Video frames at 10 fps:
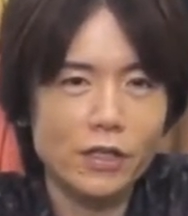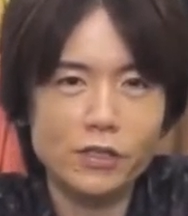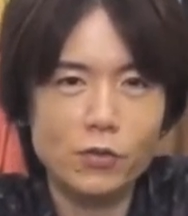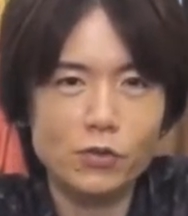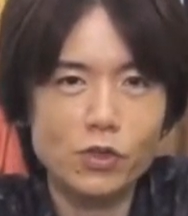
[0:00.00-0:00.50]

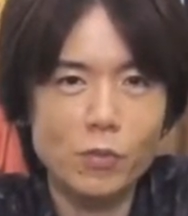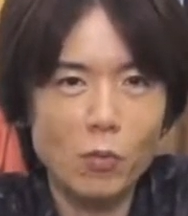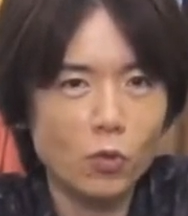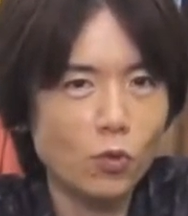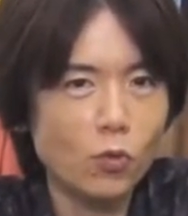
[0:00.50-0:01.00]
three hundred
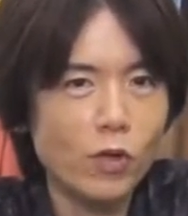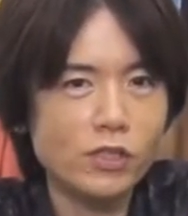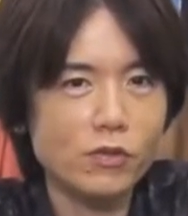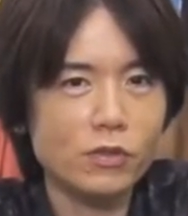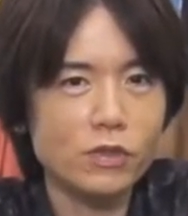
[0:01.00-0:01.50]
times
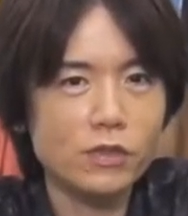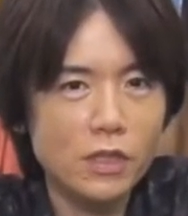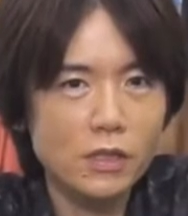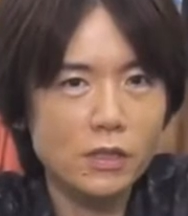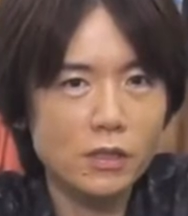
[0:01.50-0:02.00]
at one
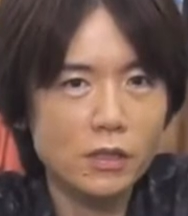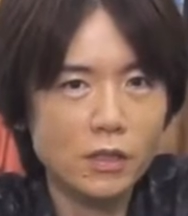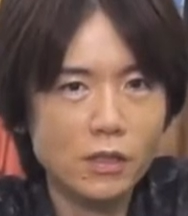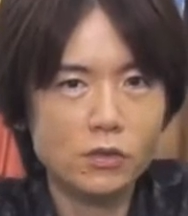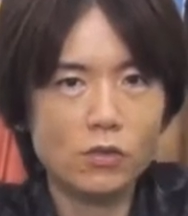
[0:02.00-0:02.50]
hundred yen per
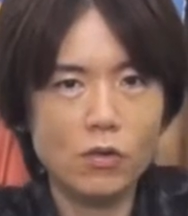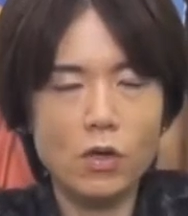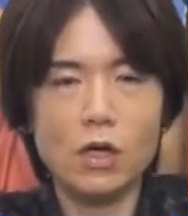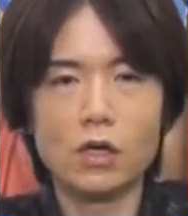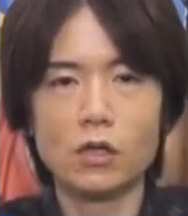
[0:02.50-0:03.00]
play,
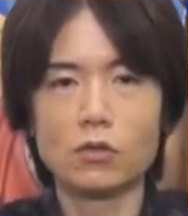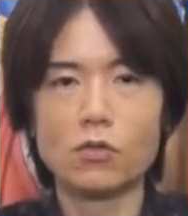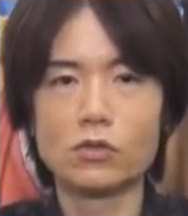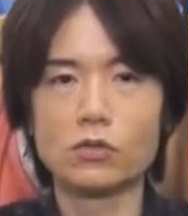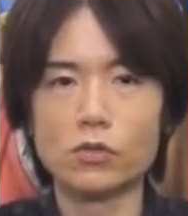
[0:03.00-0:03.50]
you're
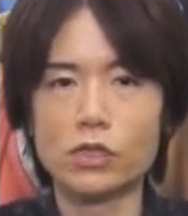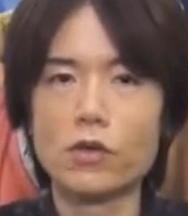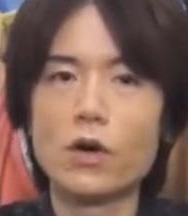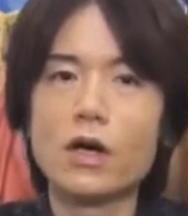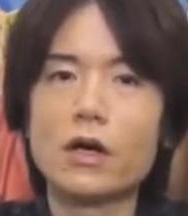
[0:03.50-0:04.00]
getting your money's
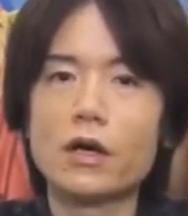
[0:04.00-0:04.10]
worth.